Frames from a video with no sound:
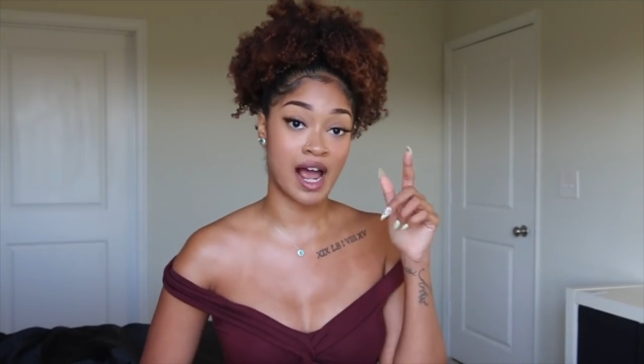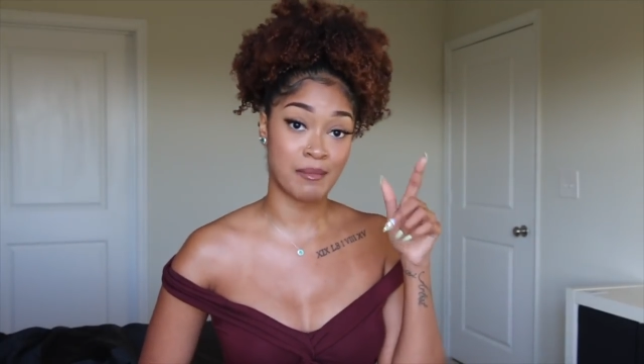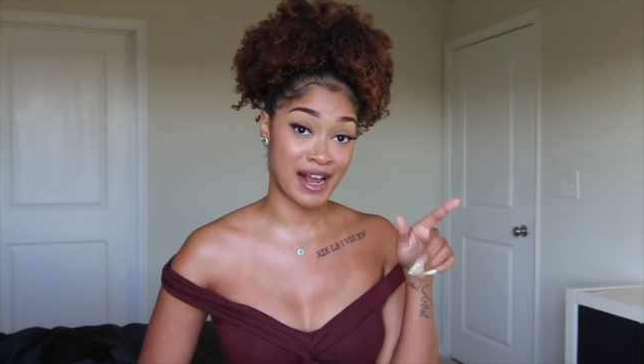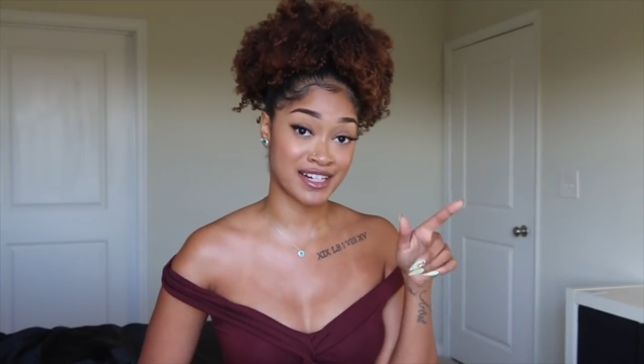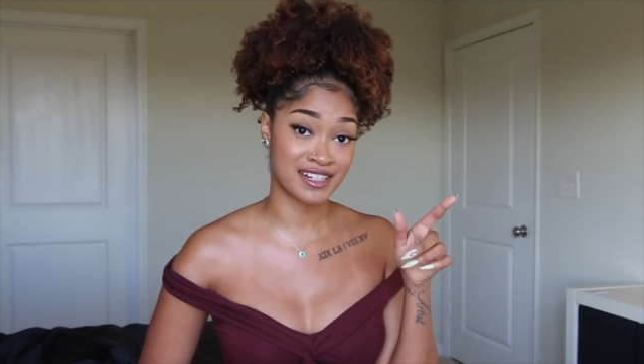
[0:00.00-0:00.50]

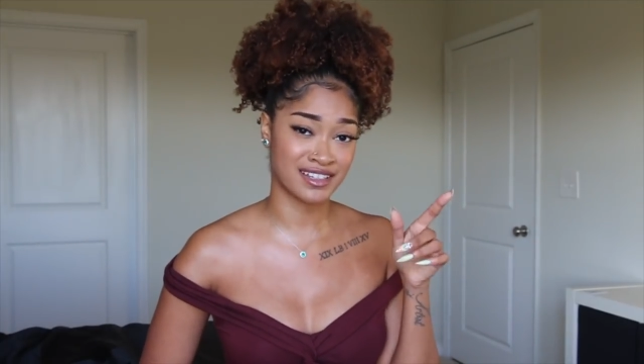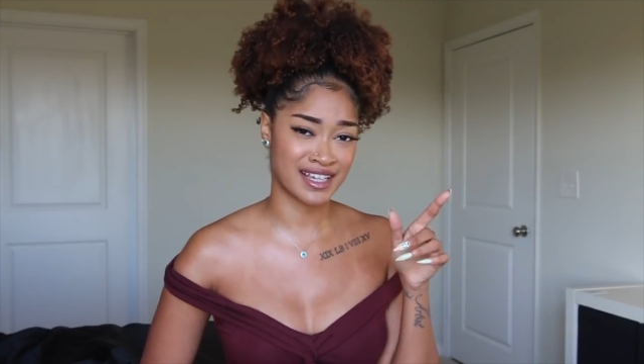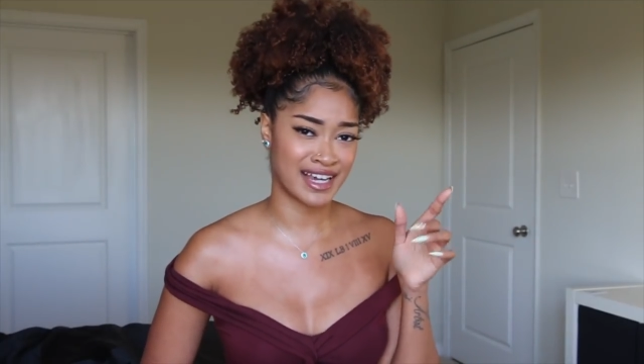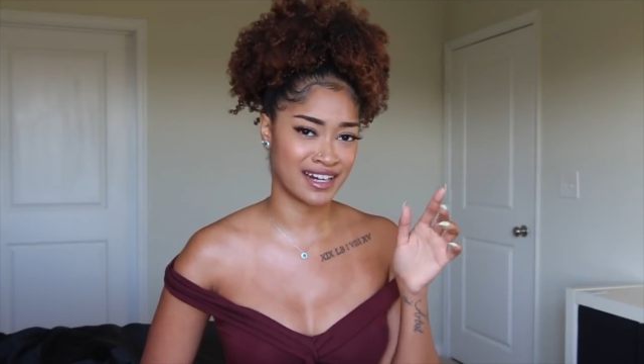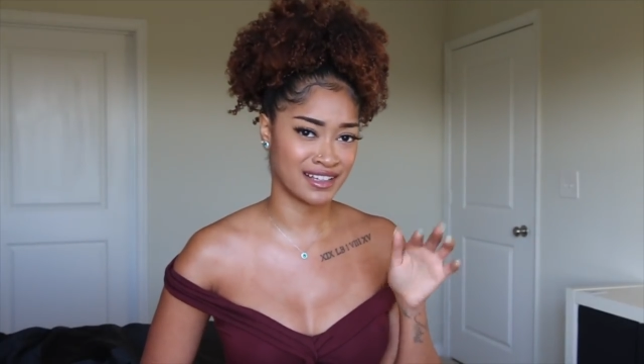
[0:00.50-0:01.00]
I'm actually
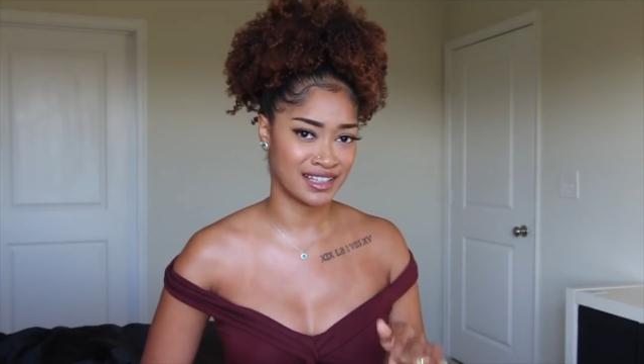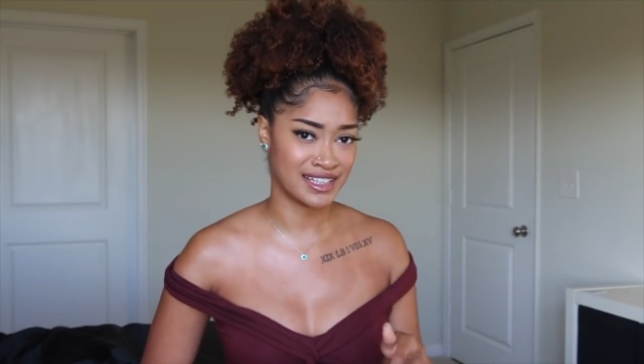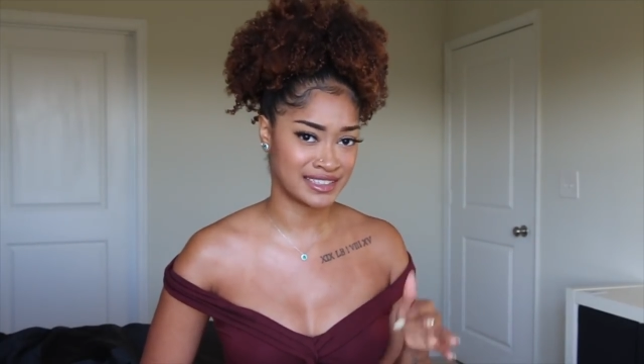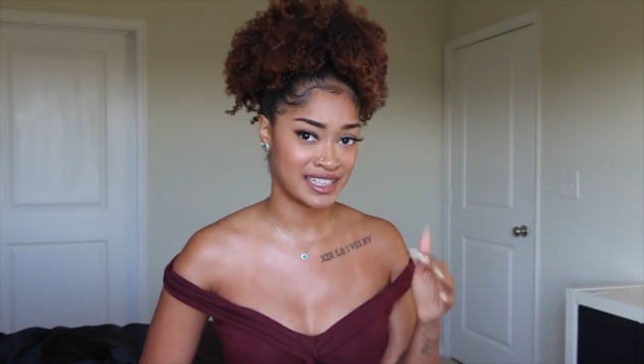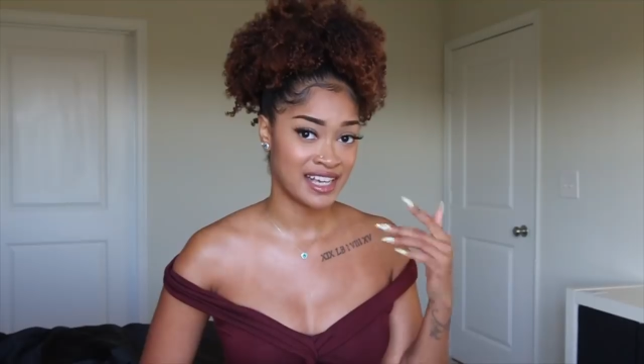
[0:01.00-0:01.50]
looking at a
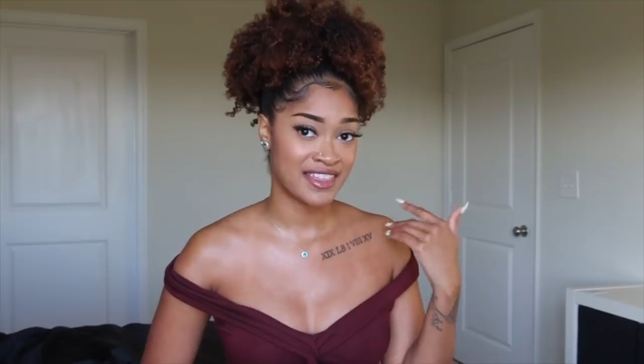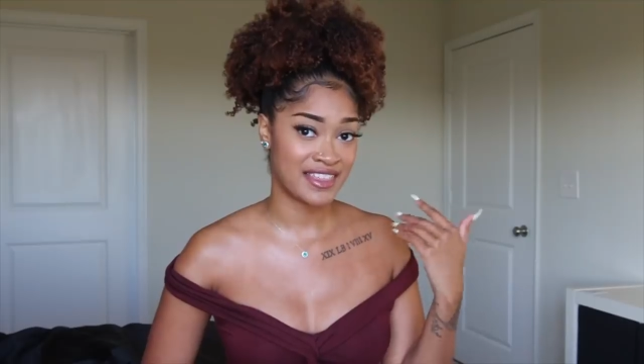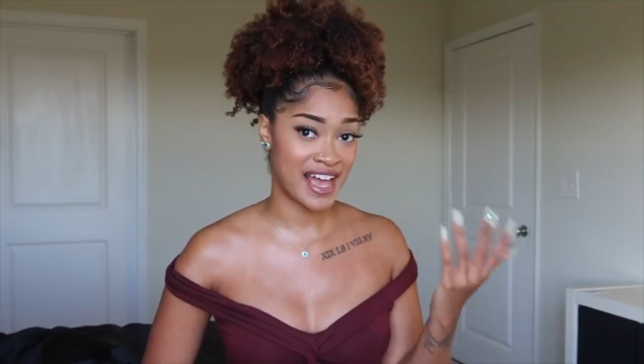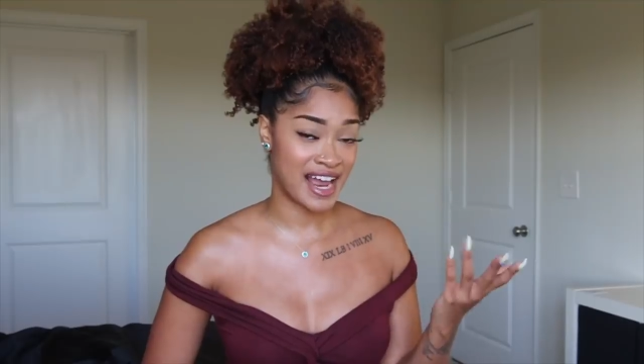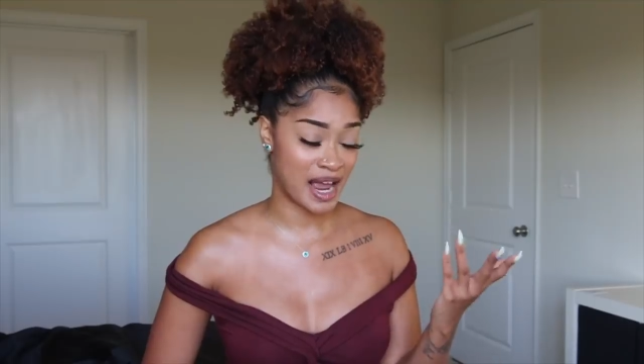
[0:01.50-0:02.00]
list
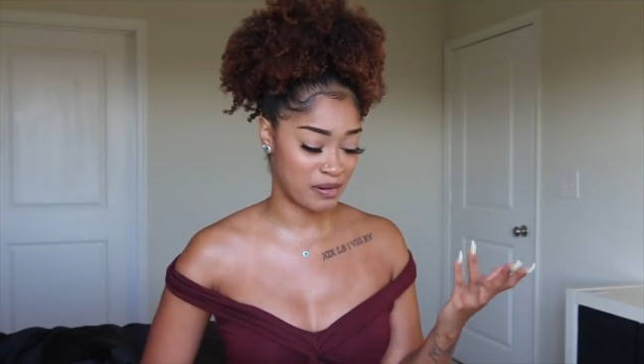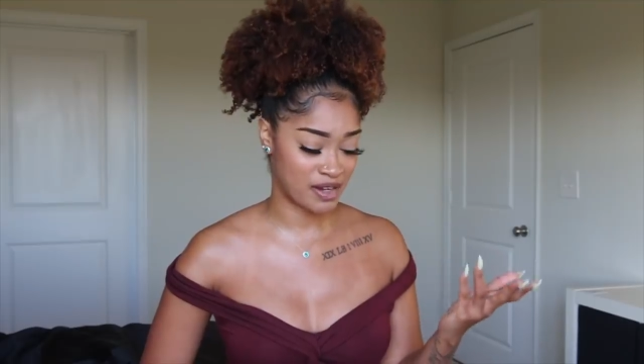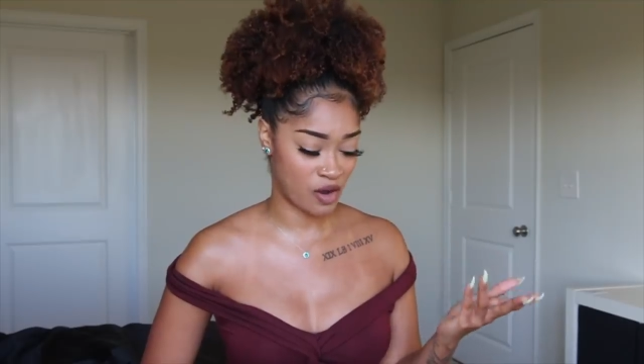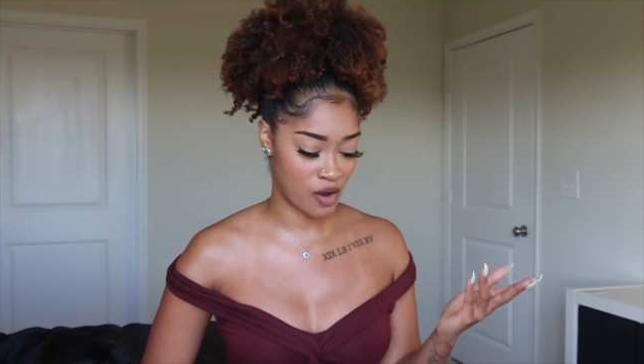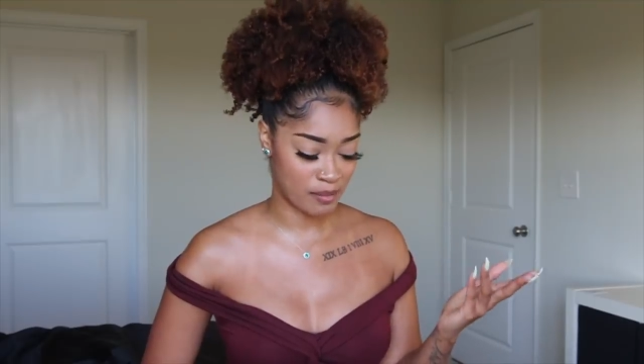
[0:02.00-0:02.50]
that I
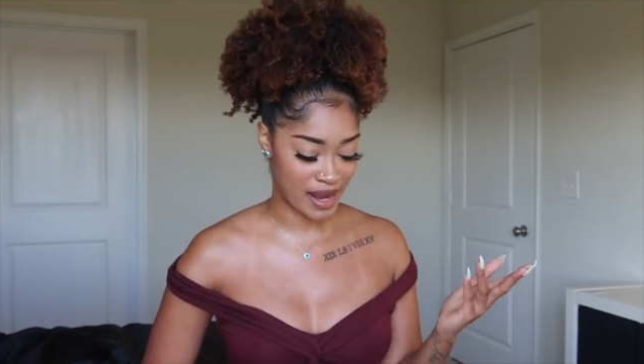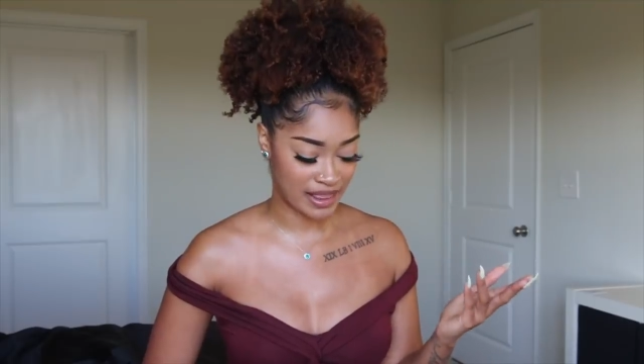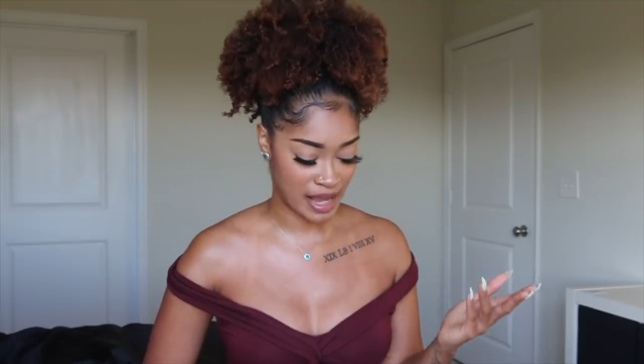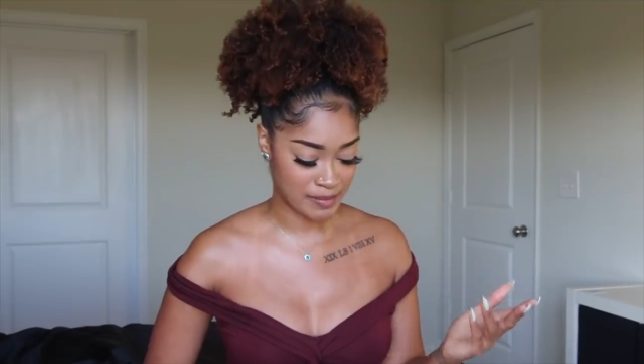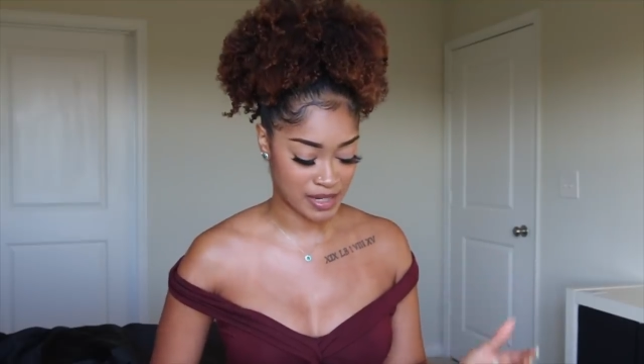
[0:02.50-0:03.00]
put on my
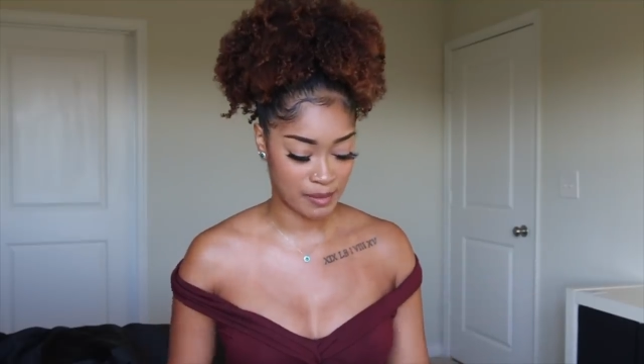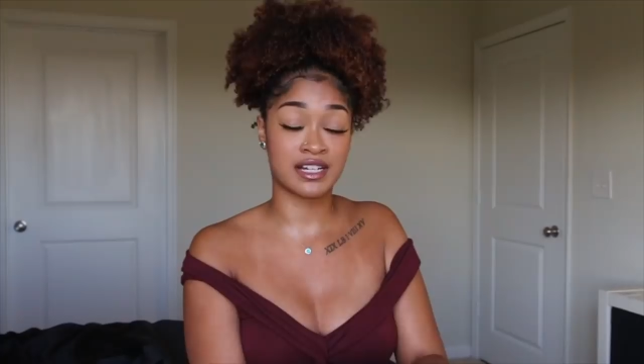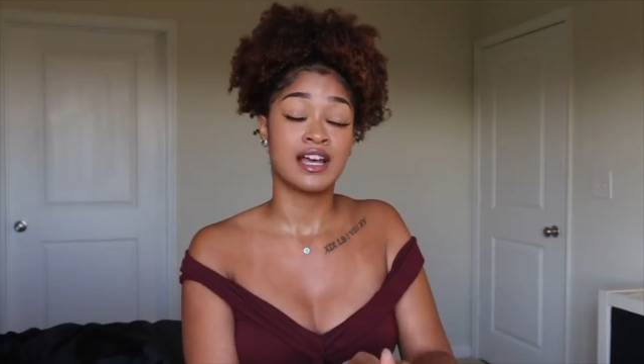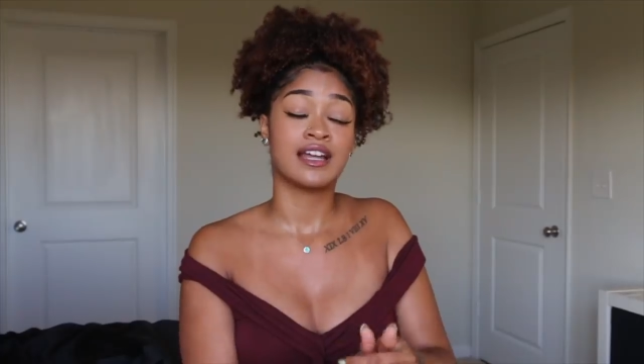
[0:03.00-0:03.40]
laptop.